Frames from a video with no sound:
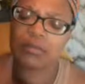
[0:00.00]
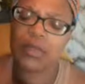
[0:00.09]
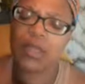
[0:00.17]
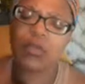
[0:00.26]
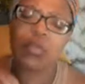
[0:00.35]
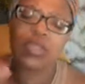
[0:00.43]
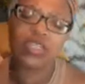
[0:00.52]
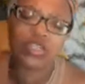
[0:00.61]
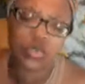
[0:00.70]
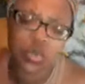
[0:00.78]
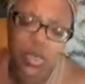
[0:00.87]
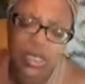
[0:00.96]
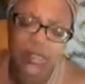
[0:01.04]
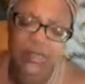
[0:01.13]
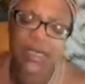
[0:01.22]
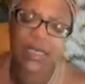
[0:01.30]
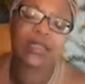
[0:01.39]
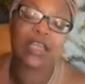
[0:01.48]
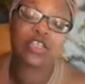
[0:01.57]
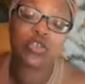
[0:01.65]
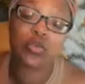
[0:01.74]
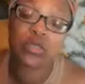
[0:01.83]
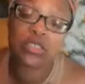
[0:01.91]
We trust that
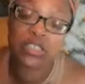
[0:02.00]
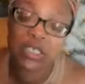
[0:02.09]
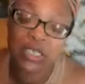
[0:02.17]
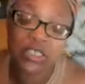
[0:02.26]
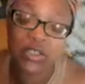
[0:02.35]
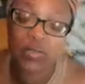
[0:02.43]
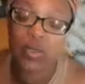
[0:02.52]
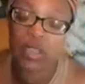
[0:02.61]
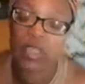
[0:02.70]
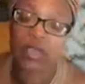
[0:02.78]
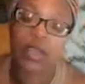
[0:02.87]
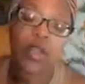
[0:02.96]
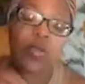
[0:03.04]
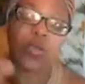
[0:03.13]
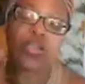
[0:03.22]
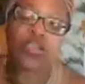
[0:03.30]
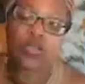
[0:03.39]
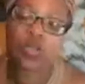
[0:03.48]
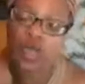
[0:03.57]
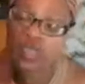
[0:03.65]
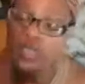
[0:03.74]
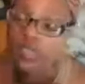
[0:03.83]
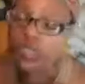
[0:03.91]
you will judge the wicked. We trust
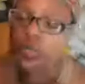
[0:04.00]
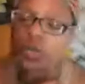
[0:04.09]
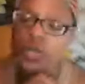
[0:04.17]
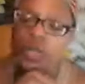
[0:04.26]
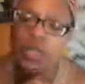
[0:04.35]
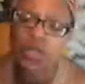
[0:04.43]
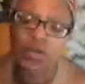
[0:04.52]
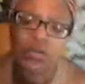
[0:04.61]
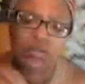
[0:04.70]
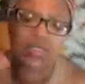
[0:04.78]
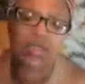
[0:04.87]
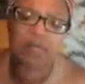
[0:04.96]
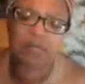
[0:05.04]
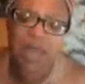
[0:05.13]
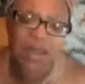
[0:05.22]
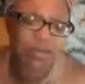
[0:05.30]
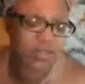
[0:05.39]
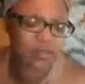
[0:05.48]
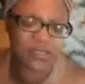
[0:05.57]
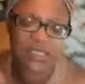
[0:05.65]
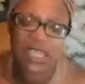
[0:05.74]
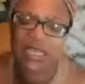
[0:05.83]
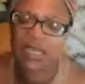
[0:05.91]
that you will close the mouth of
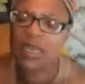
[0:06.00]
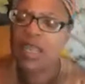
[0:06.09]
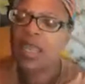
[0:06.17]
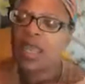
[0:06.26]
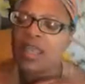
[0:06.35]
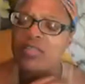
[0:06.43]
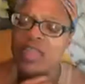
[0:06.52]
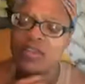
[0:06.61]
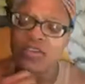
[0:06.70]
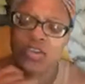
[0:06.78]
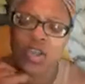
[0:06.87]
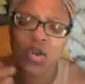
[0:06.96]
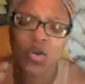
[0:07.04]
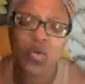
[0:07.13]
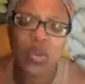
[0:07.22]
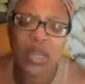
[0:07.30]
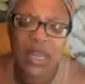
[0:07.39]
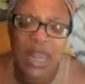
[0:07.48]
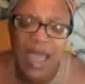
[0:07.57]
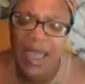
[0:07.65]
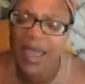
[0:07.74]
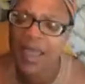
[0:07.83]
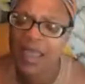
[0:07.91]
Satan and that no
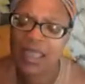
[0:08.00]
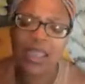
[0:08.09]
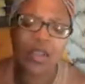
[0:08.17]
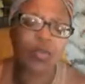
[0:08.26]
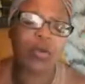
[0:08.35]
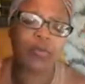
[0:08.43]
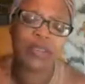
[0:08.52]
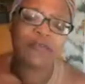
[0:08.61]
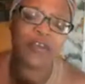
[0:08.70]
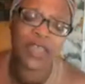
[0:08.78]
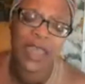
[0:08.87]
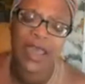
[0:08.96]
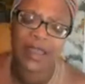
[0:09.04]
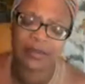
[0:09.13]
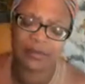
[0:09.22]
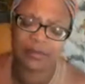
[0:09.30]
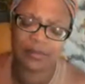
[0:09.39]
lie will be forgotten.